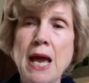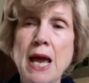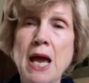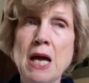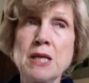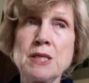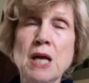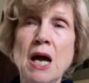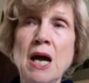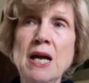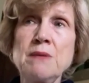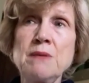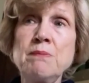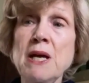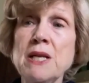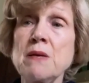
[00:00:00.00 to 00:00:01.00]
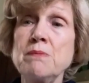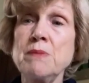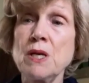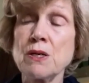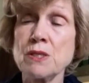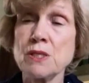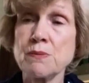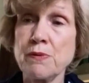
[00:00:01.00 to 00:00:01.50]
And I had met him
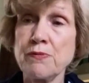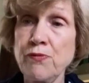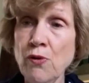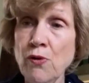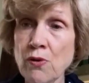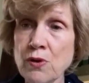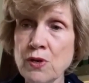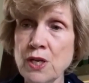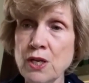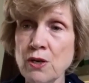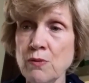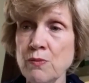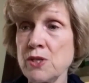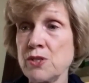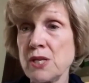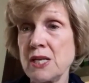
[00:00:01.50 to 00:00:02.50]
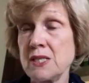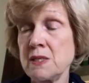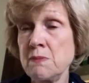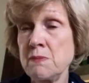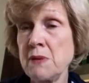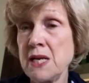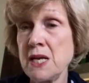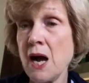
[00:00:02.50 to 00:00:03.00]
years before, and he always said to
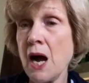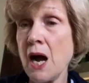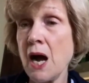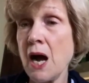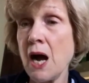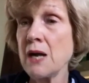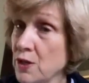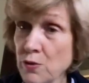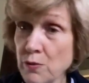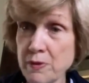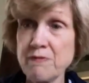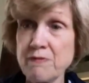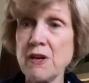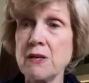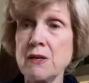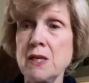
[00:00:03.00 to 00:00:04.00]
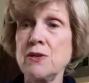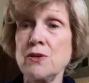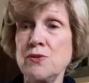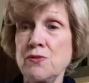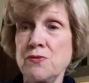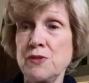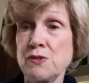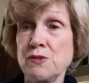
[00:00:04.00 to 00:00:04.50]
me, I think you'll be very
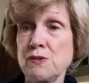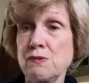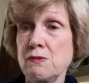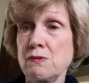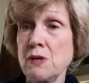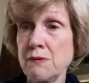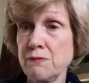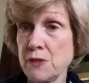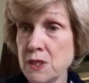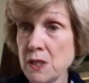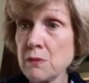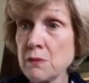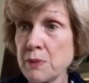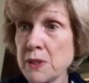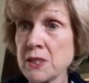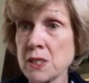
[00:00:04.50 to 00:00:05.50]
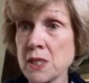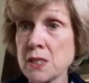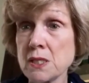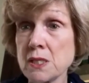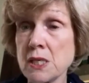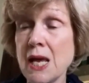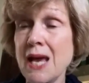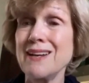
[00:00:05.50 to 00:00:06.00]
good at this, at the deal
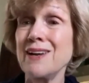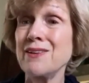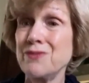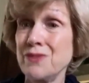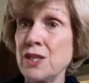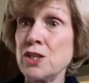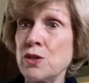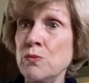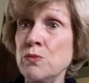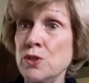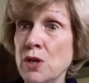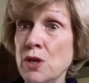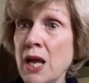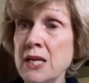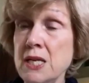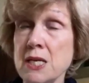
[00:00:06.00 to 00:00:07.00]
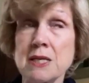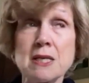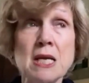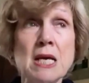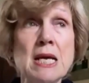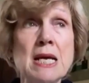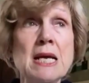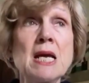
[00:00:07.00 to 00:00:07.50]
business, and I think you would like it.